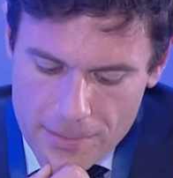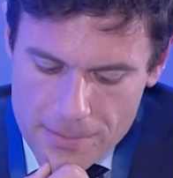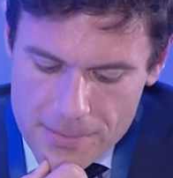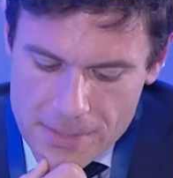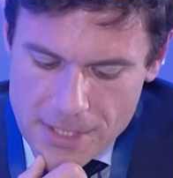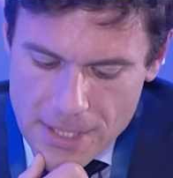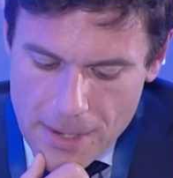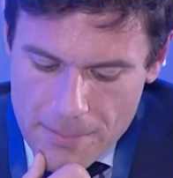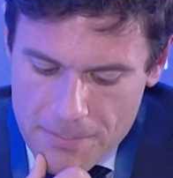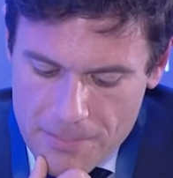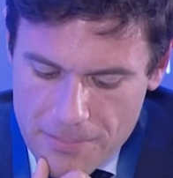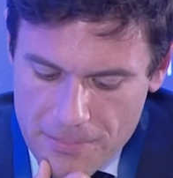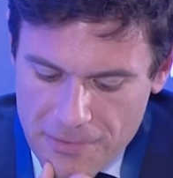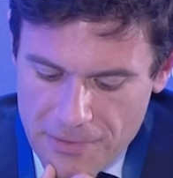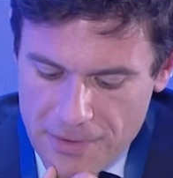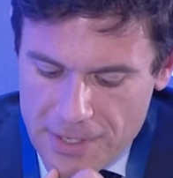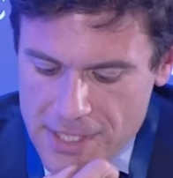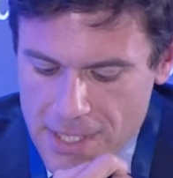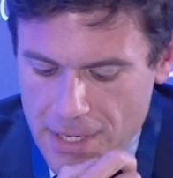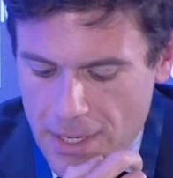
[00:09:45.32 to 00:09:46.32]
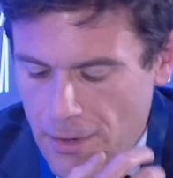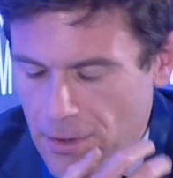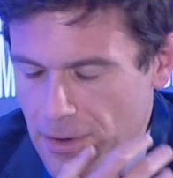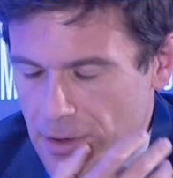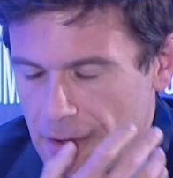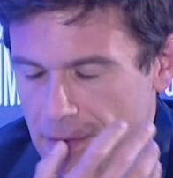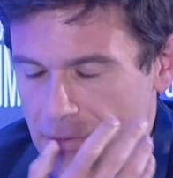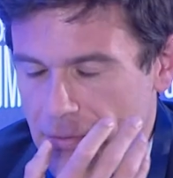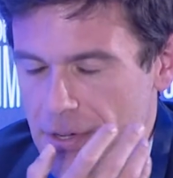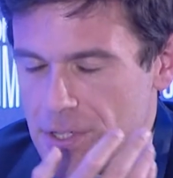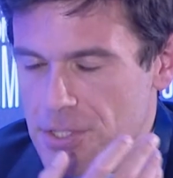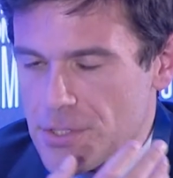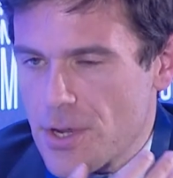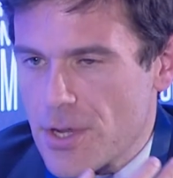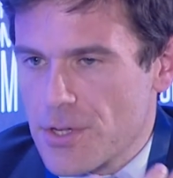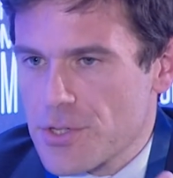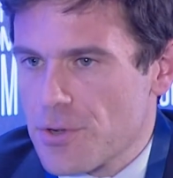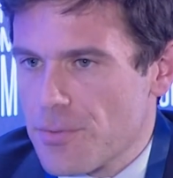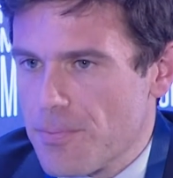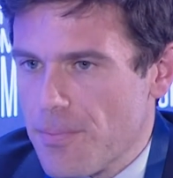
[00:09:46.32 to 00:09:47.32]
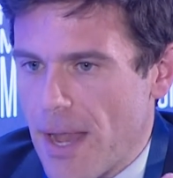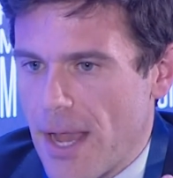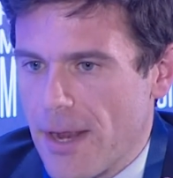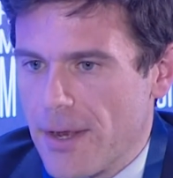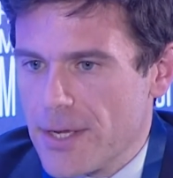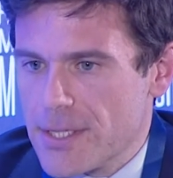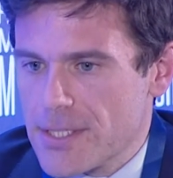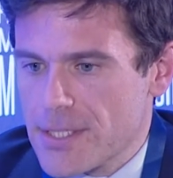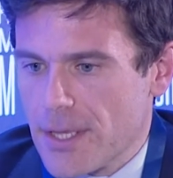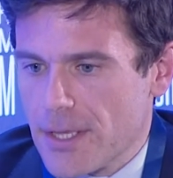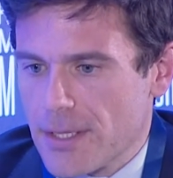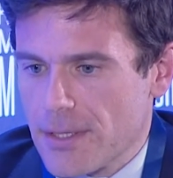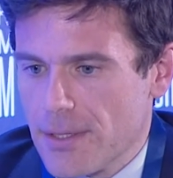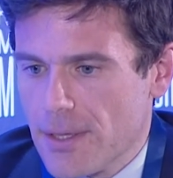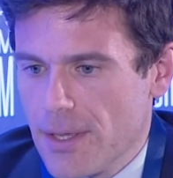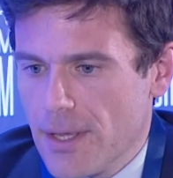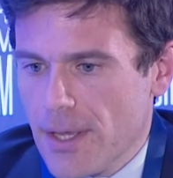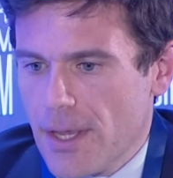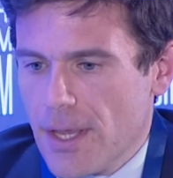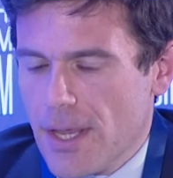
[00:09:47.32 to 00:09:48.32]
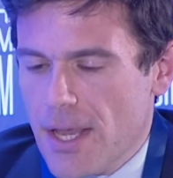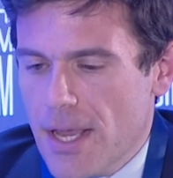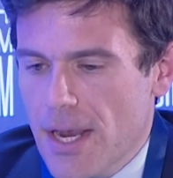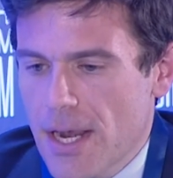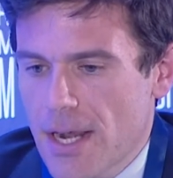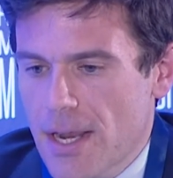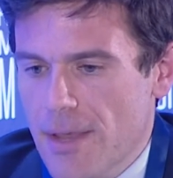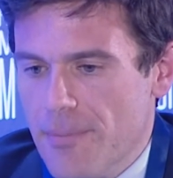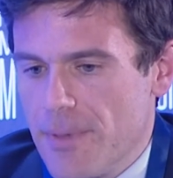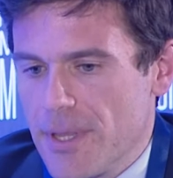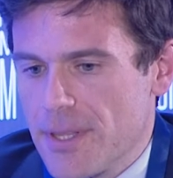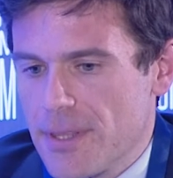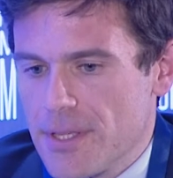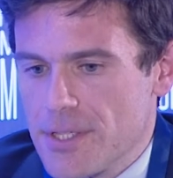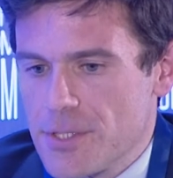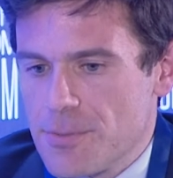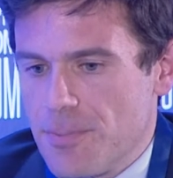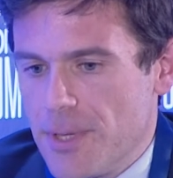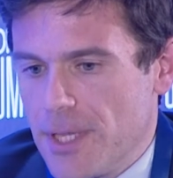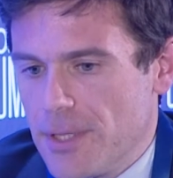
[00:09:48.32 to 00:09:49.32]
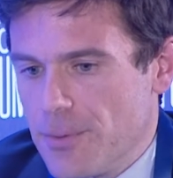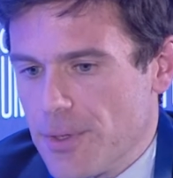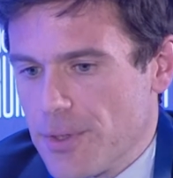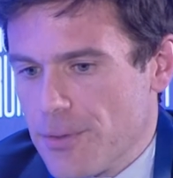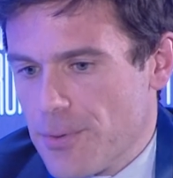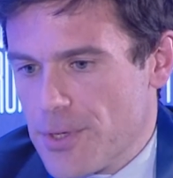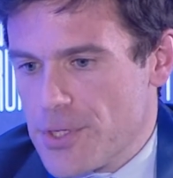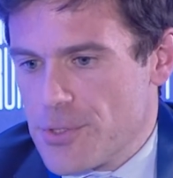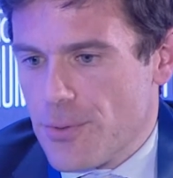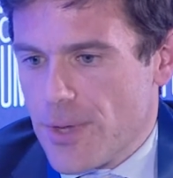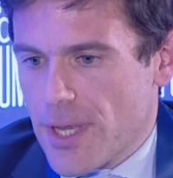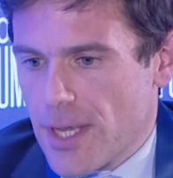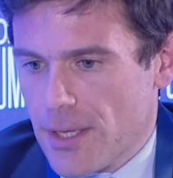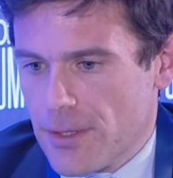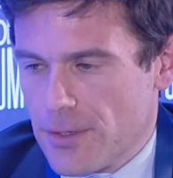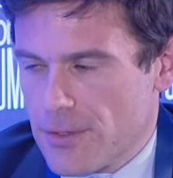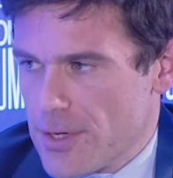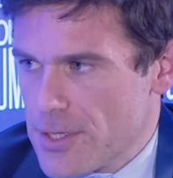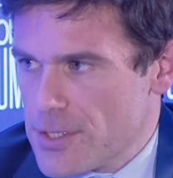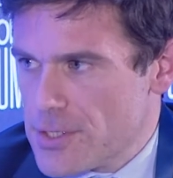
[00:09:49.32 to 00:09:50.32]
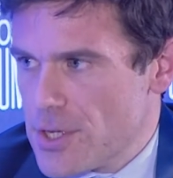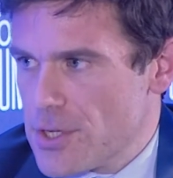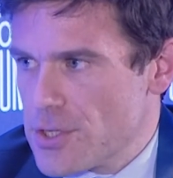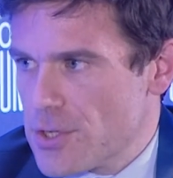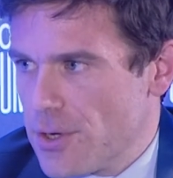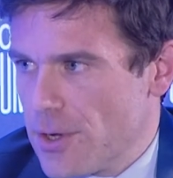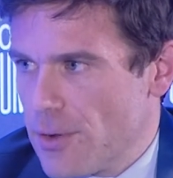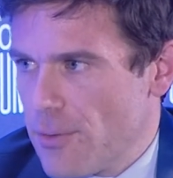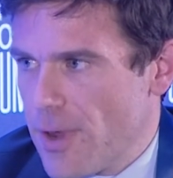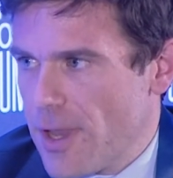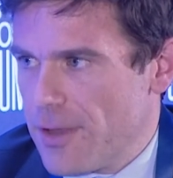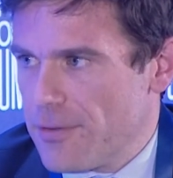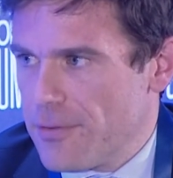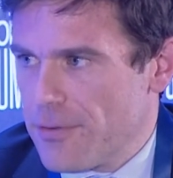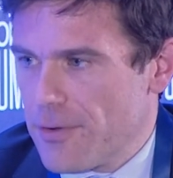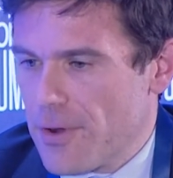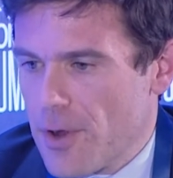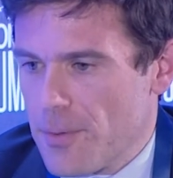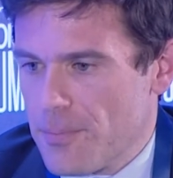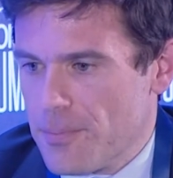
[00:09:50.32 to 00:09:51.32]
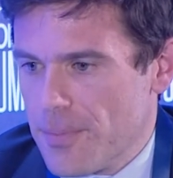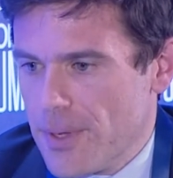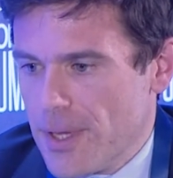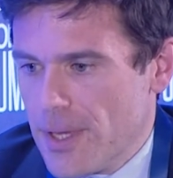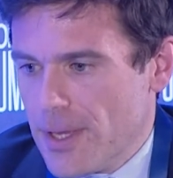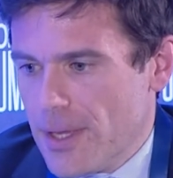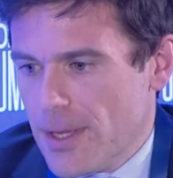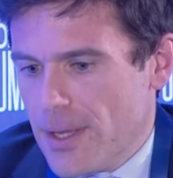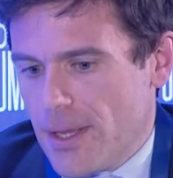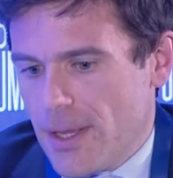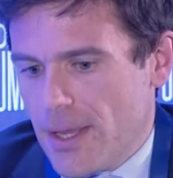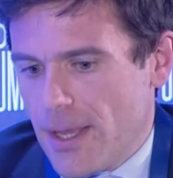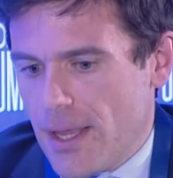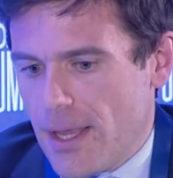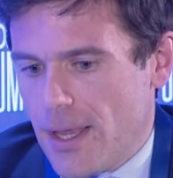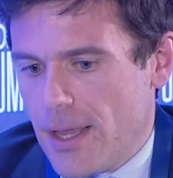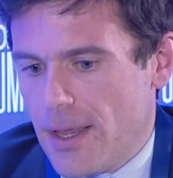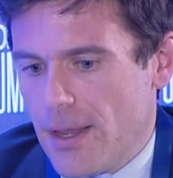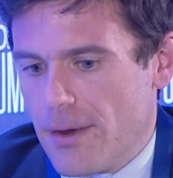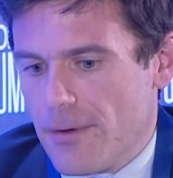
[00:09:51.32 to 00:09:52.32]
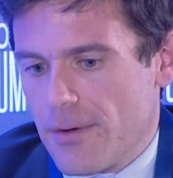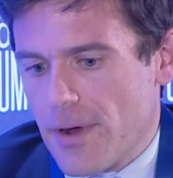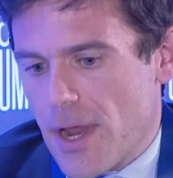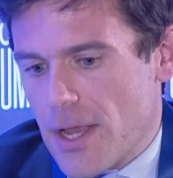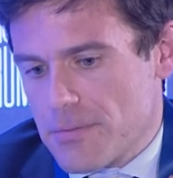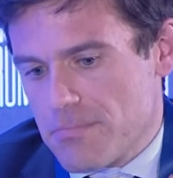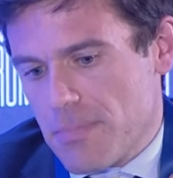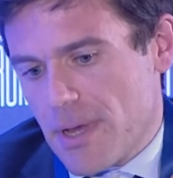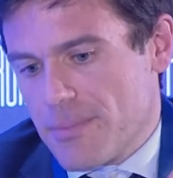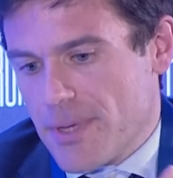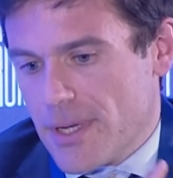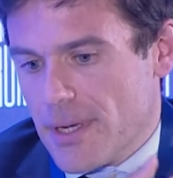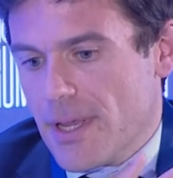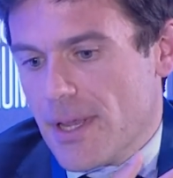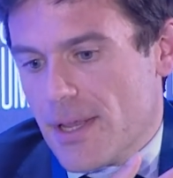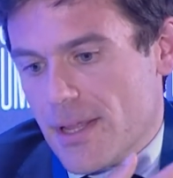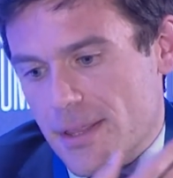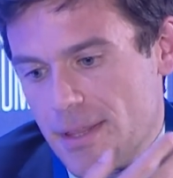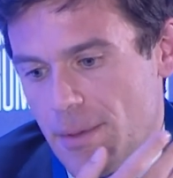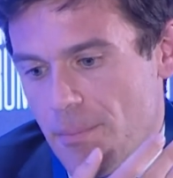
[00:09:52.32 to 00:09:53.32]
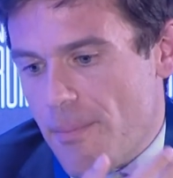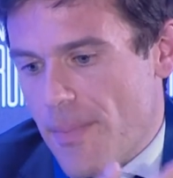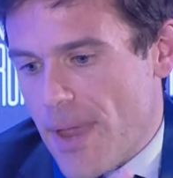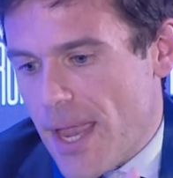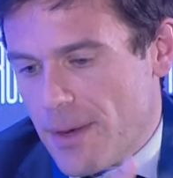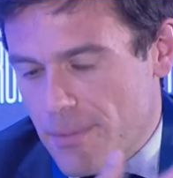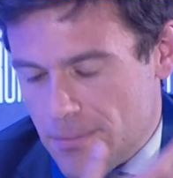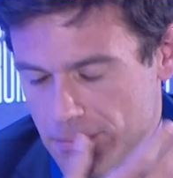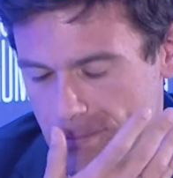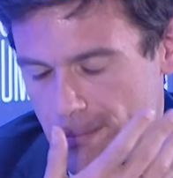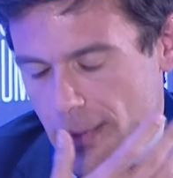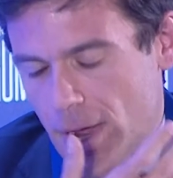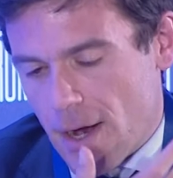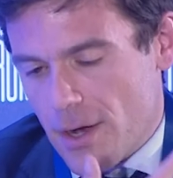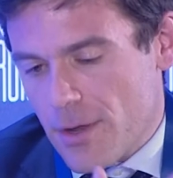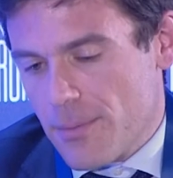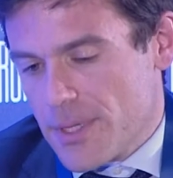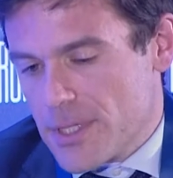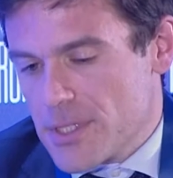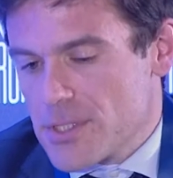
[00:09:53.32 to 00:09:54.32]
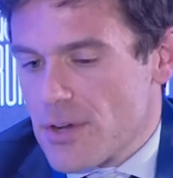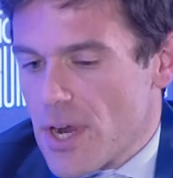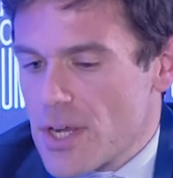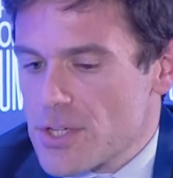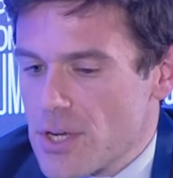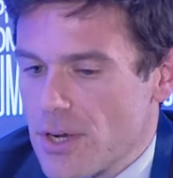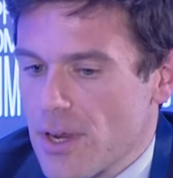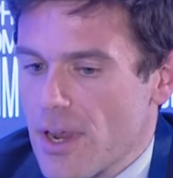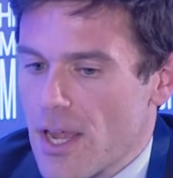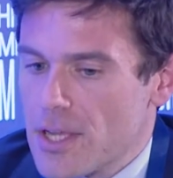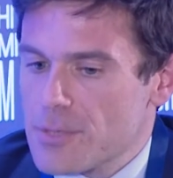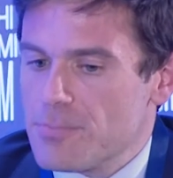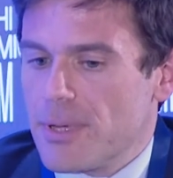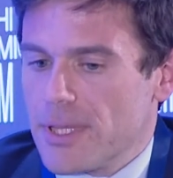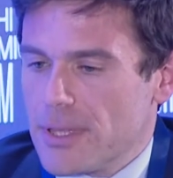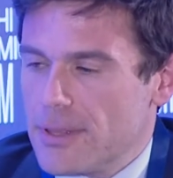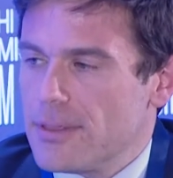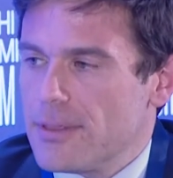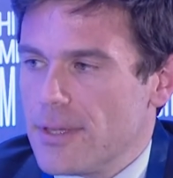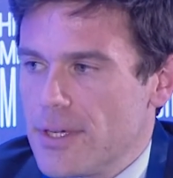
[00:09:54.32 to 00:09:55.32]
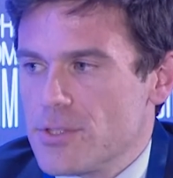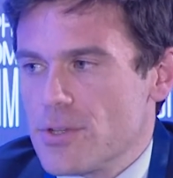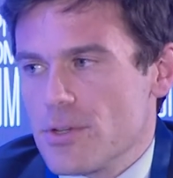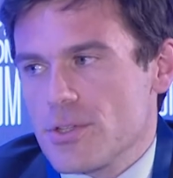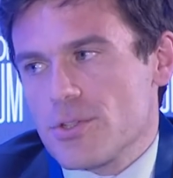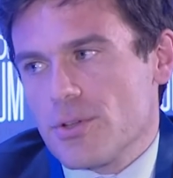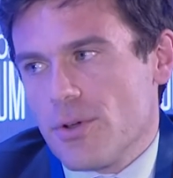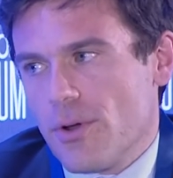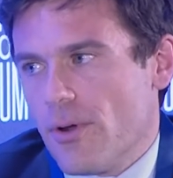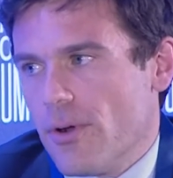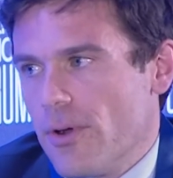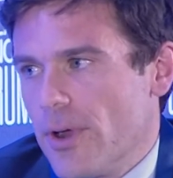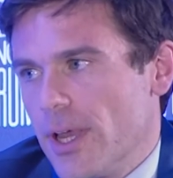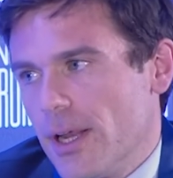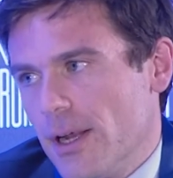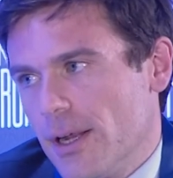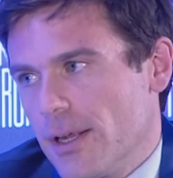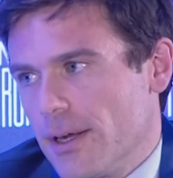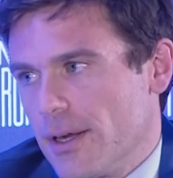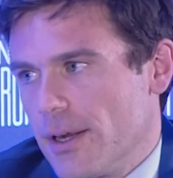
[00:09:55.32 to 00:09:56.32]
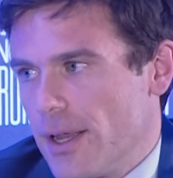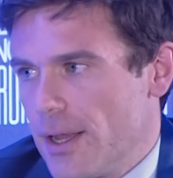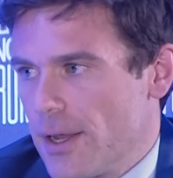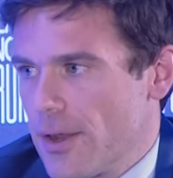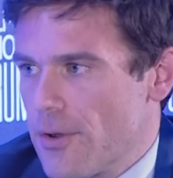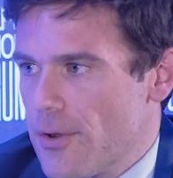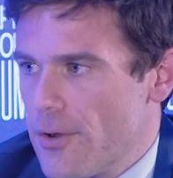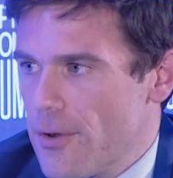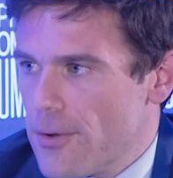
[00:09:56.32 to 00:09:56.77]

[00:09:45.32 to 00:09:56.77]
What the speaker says: some physical or infrastructure barriers that limit the speed with which we can transition away from Russia? I mean, the main argument is Russian gas, but there's also oil and coal.